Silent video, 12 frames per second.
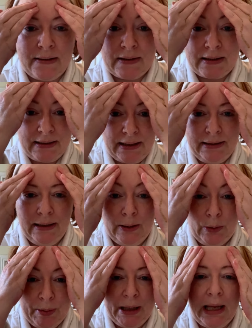is a slightly
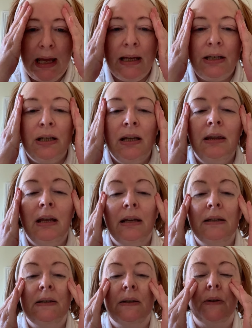low pH in
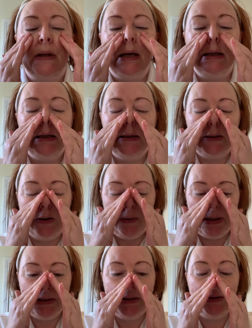that, so that is
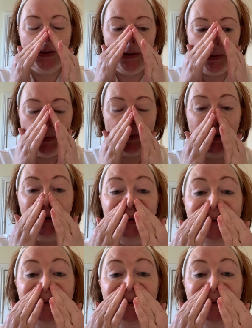going to,